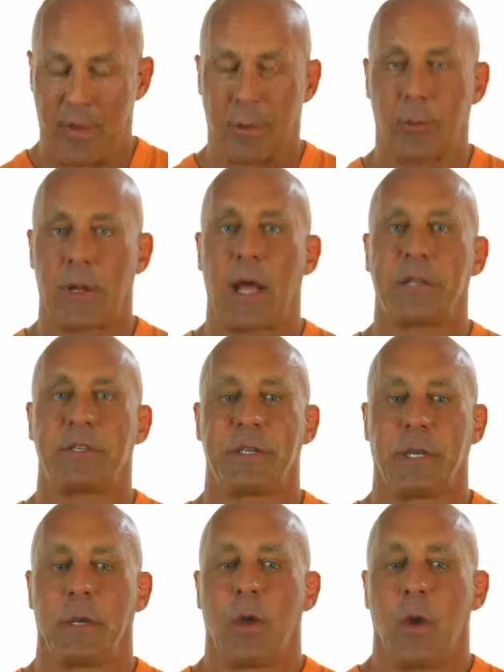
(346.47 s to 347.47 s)
They would not
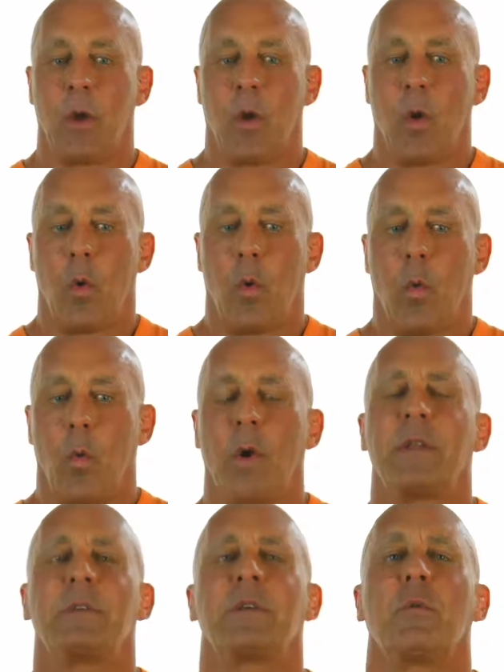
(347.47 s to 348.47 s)
see what
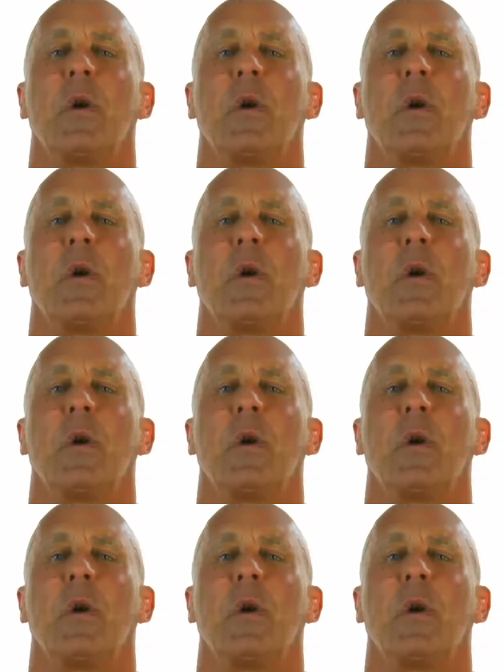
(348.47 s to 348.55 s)
does